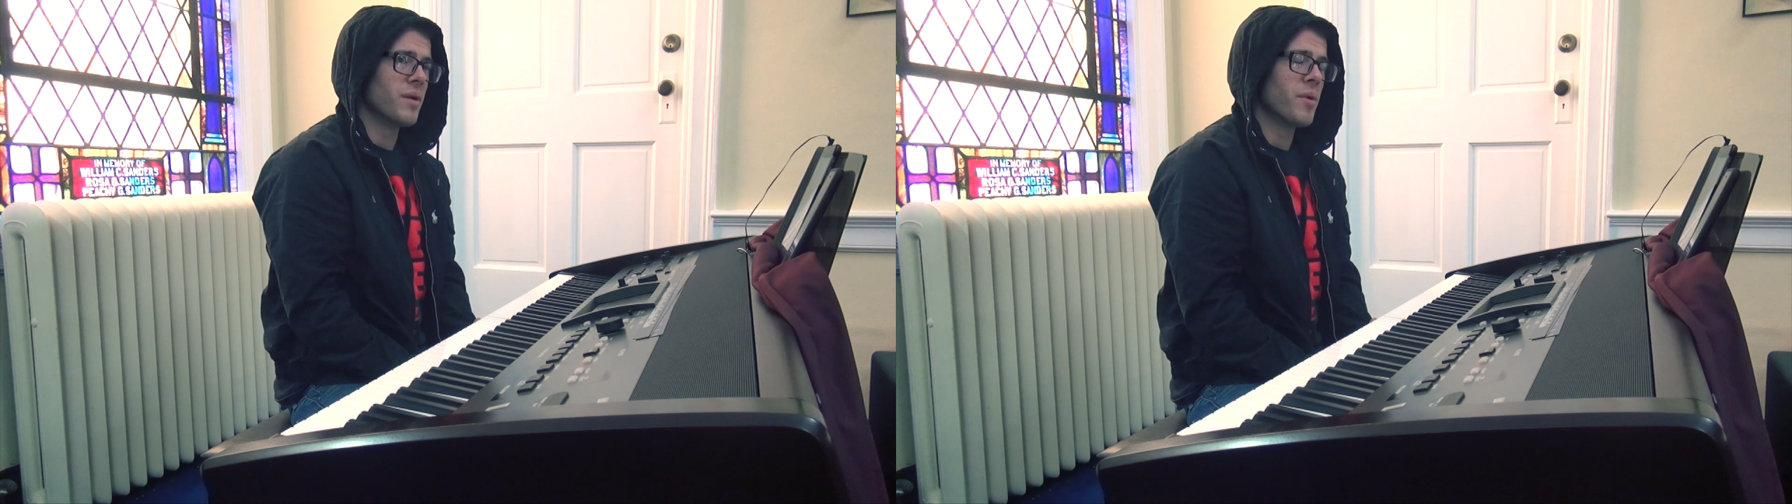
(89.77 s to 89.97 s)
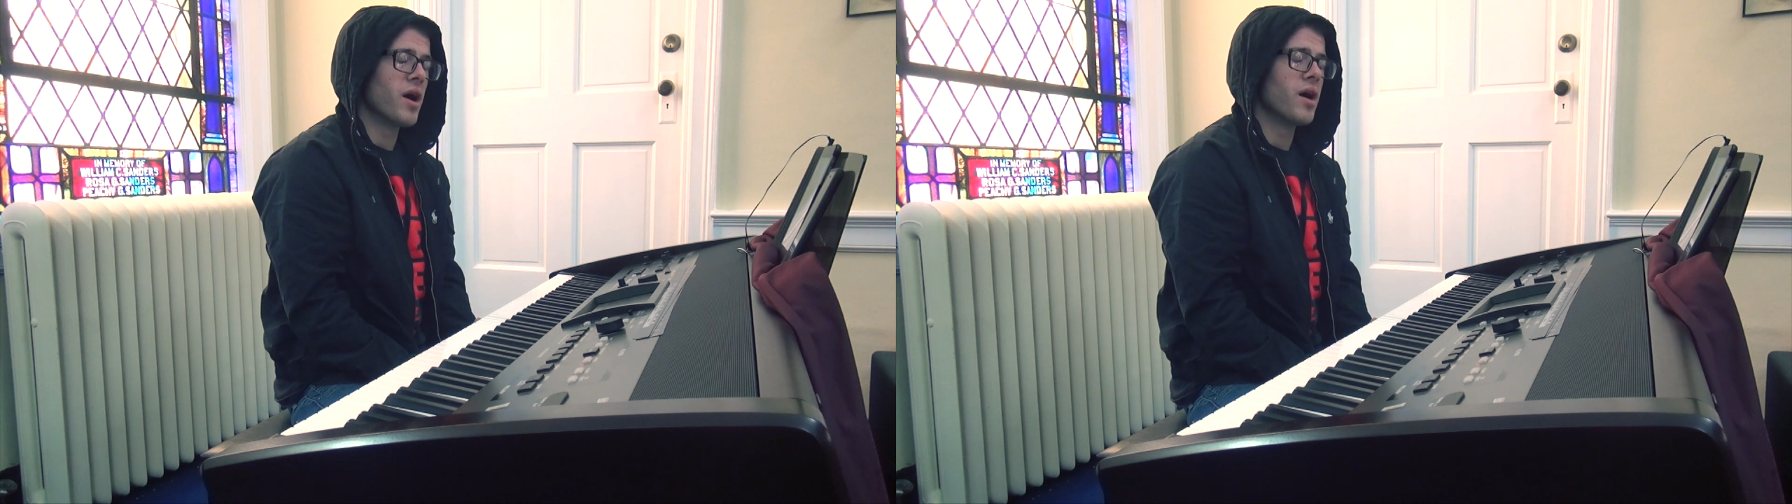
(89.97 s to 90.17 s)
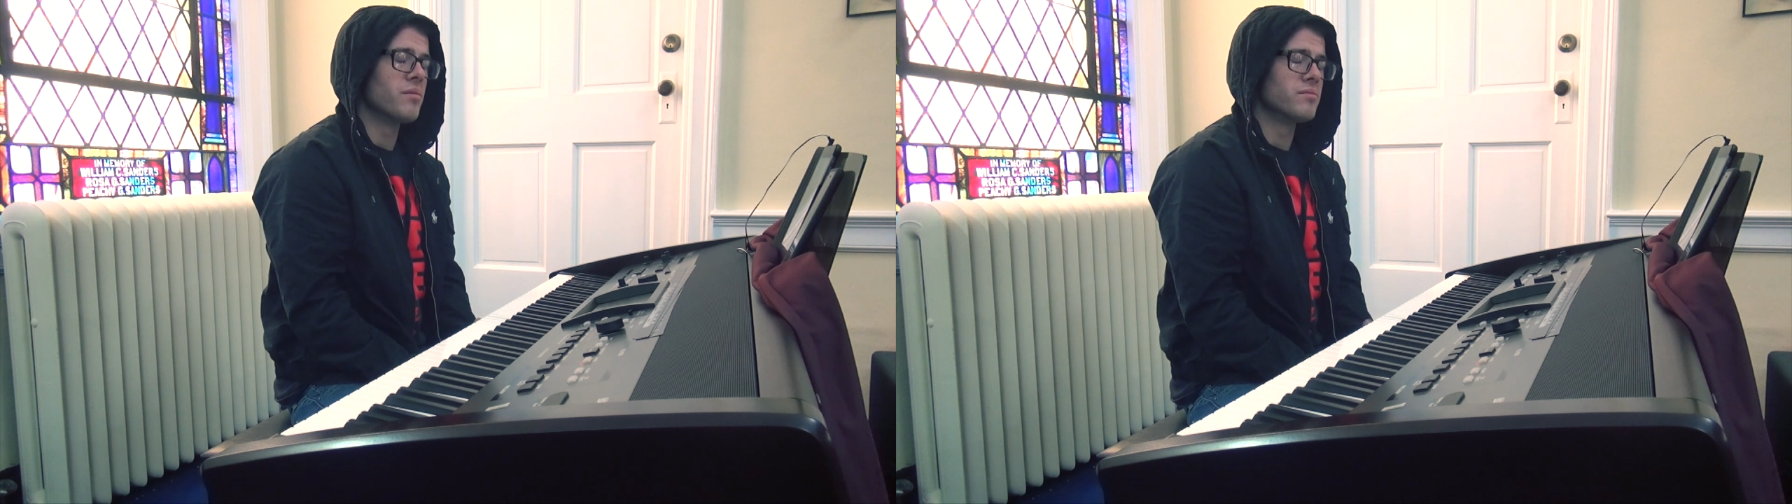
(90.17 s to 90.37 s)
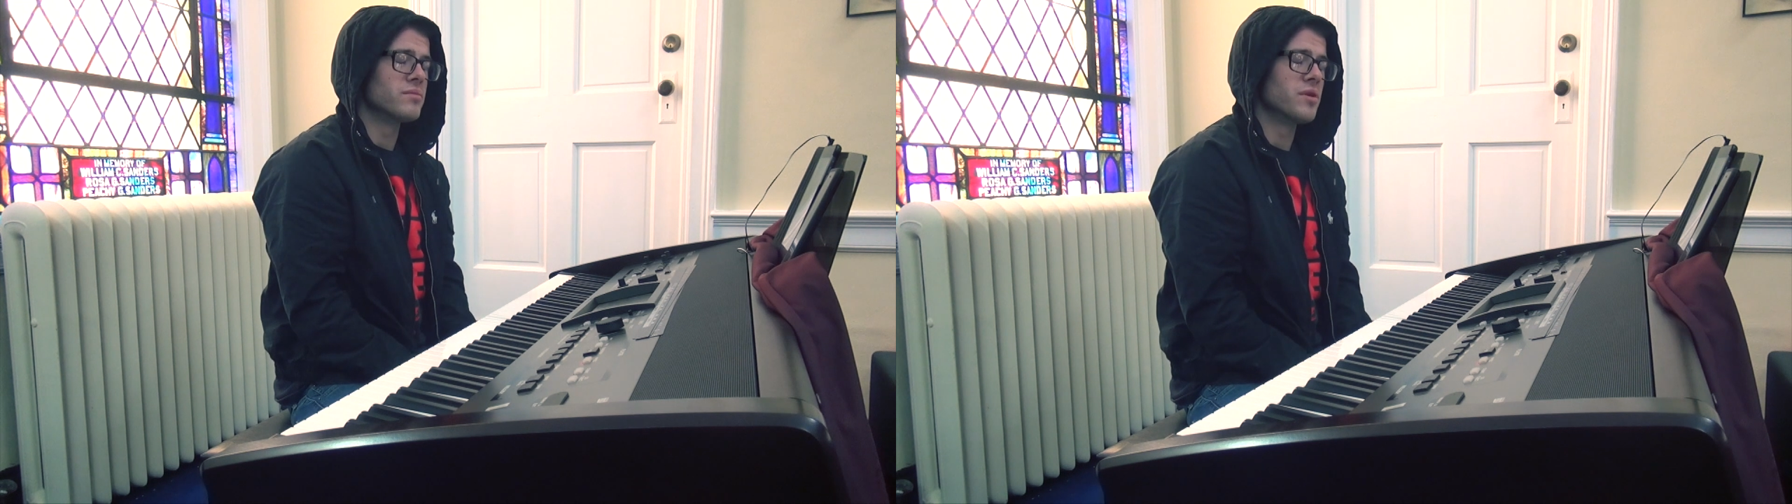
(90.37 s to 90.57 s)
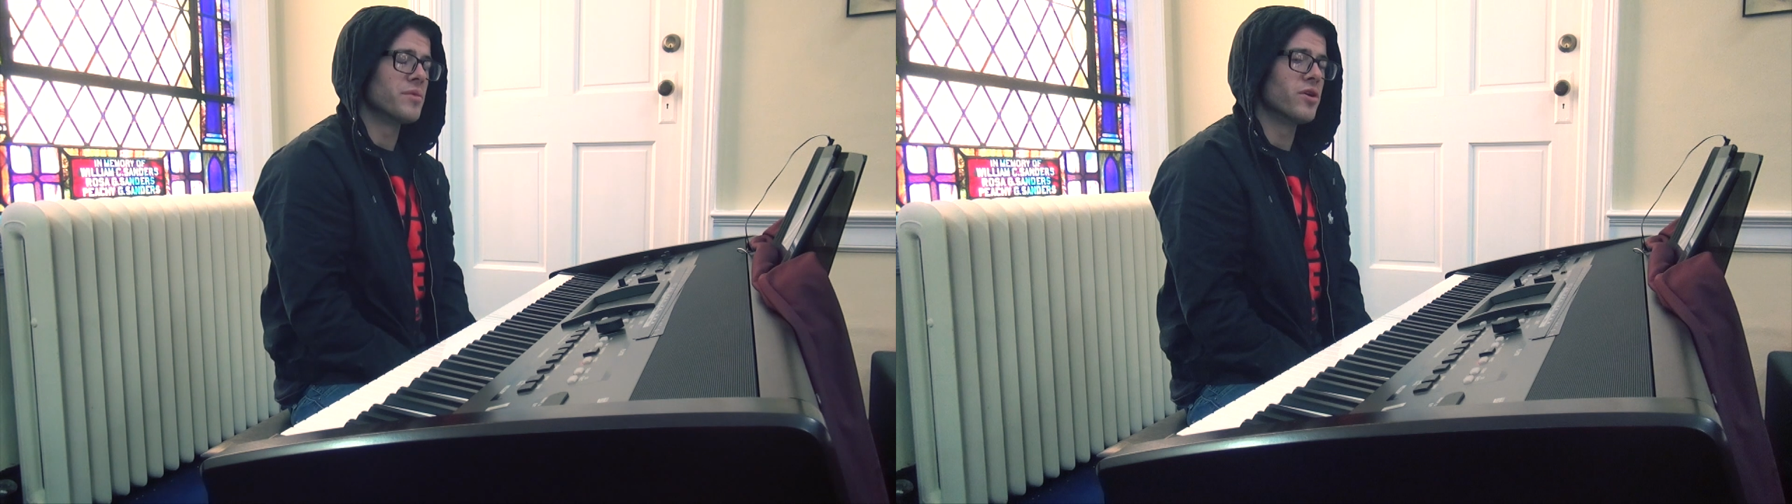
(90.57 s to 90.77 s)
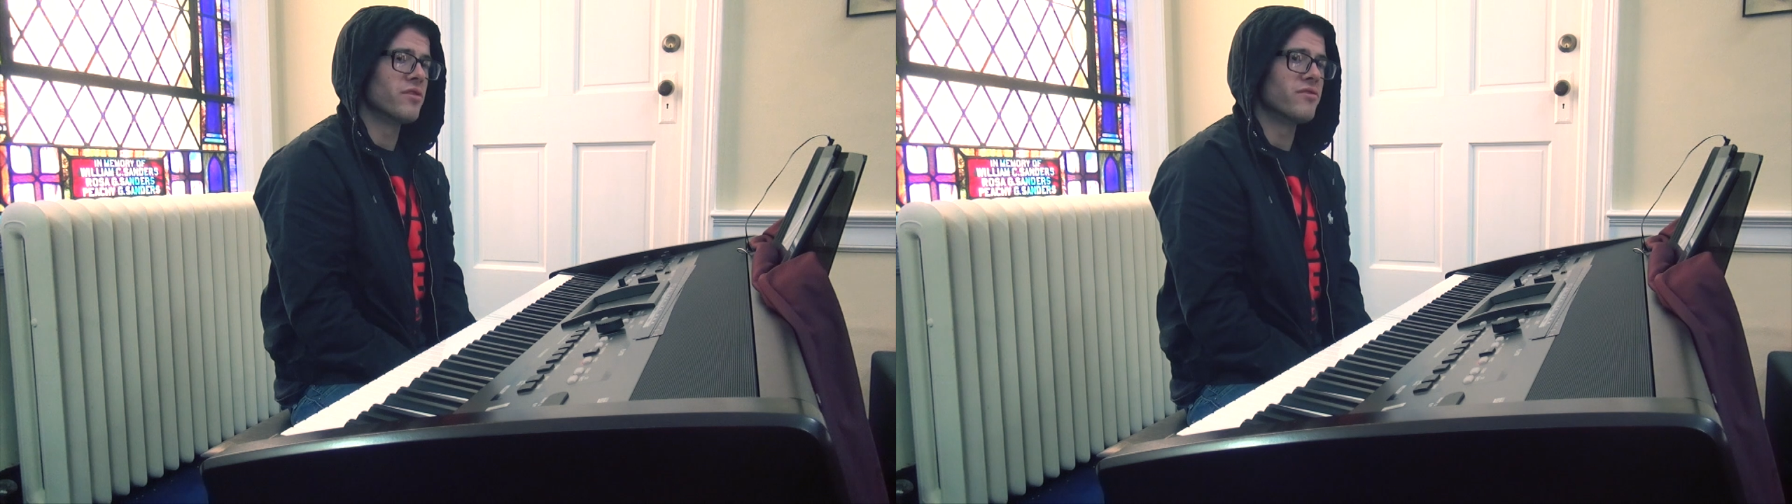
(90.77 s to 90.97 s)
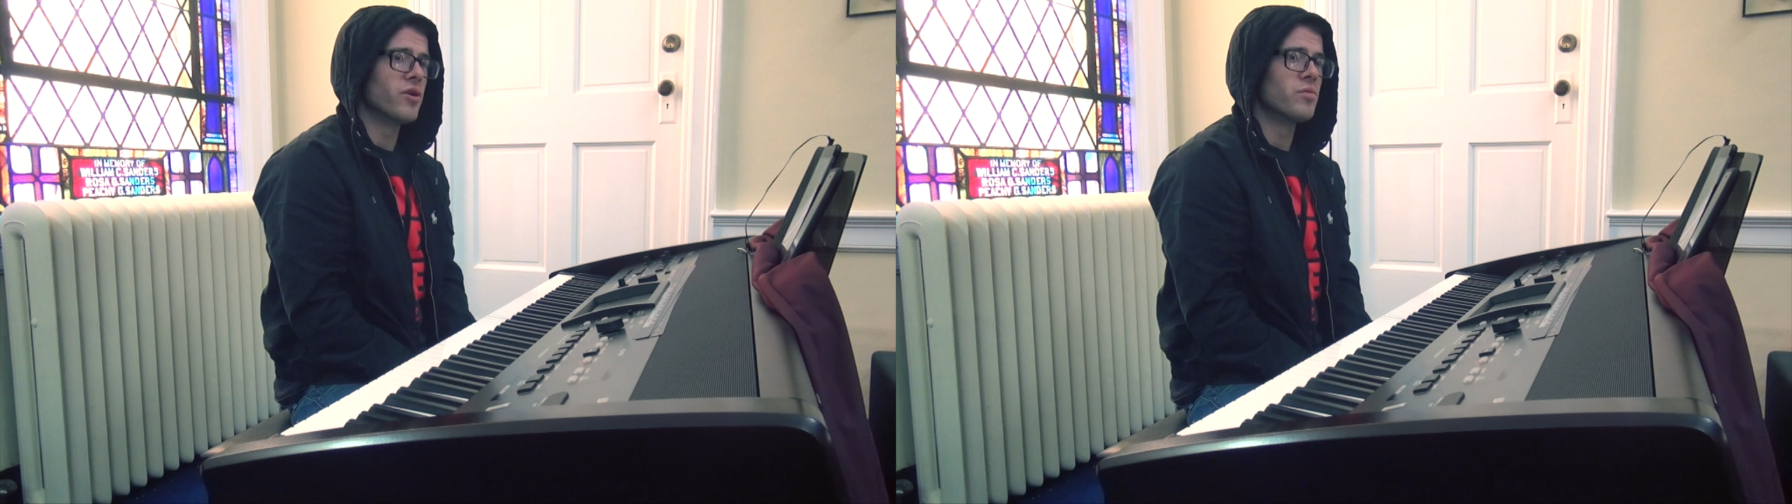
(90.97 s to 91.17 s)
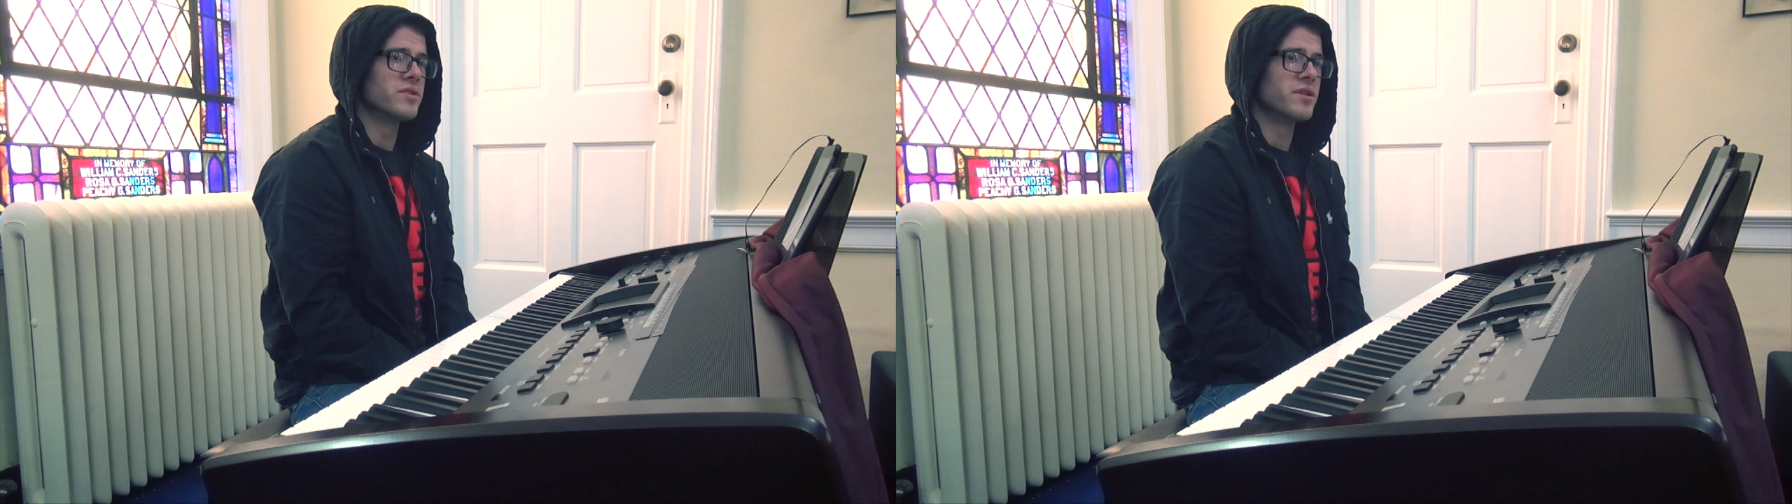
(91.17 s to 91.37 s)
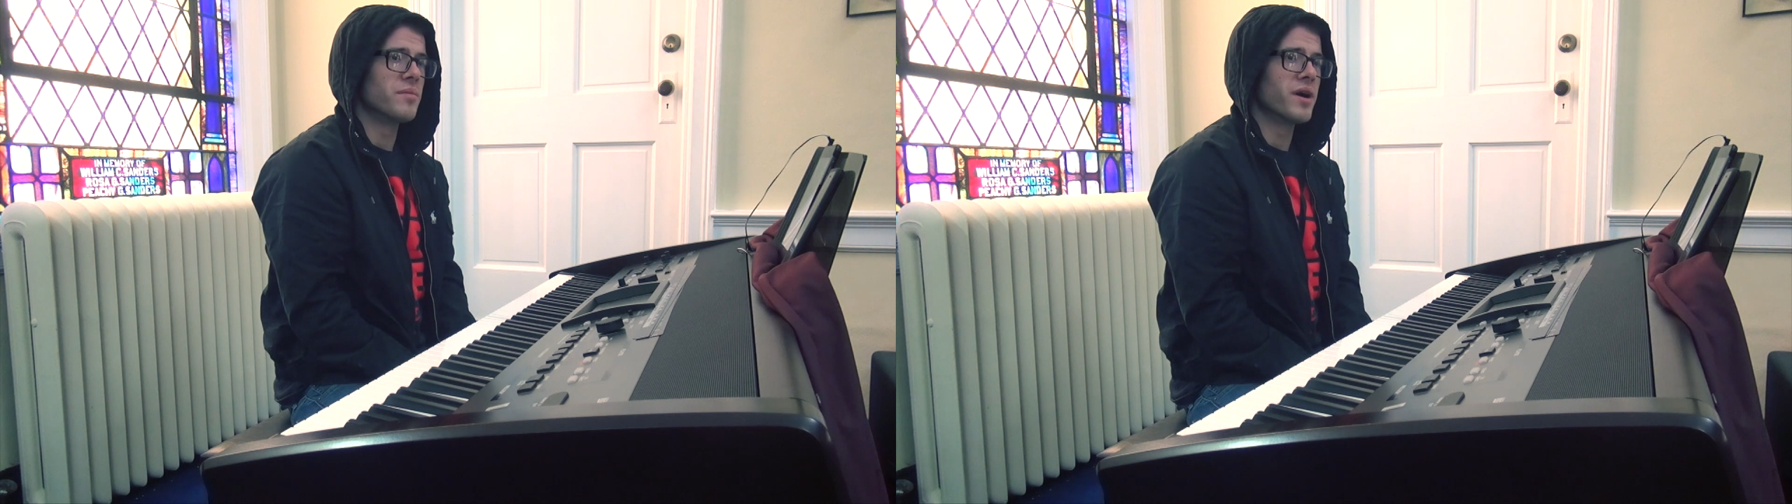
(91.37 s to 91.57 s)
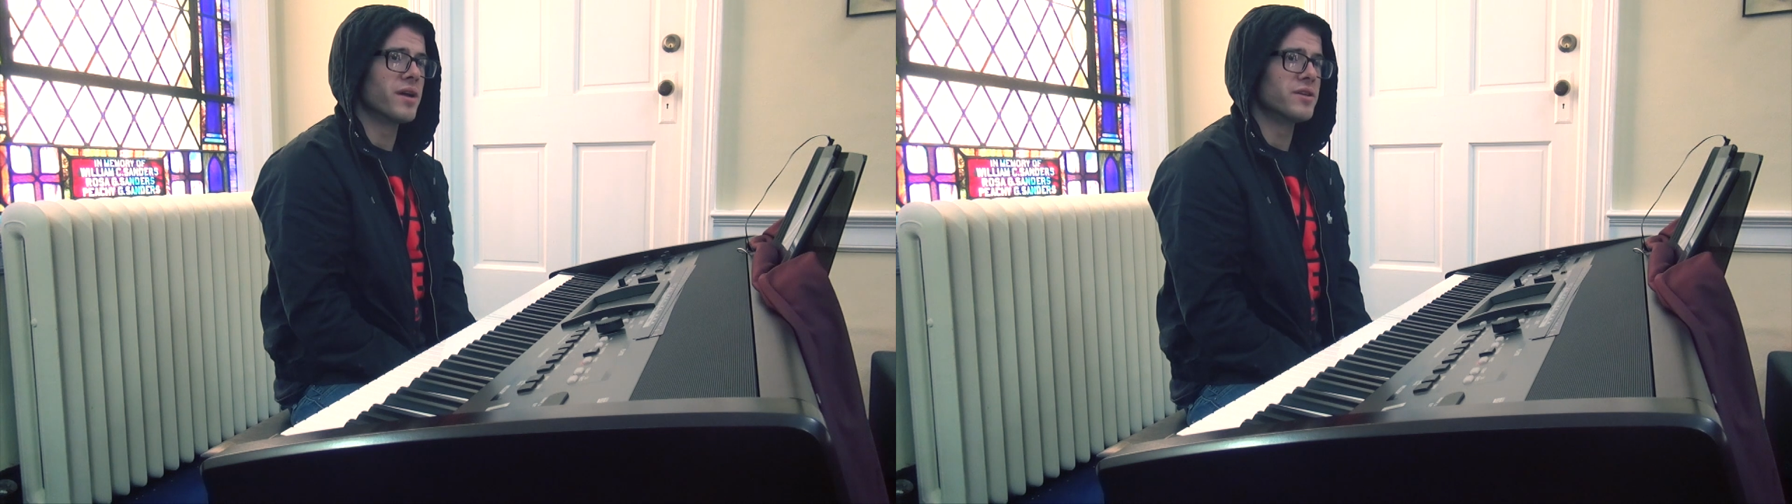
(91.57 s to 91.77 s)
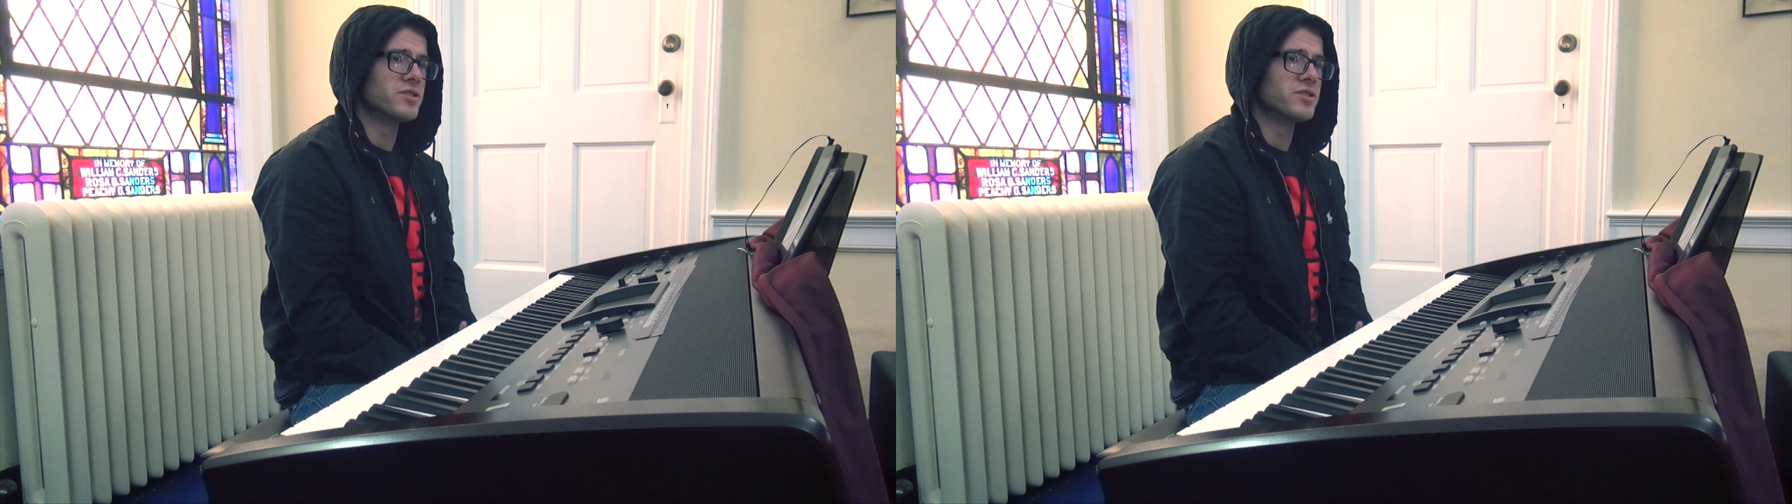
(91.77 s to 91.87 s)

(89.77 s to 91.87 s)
my mom put me on the phone with somebody,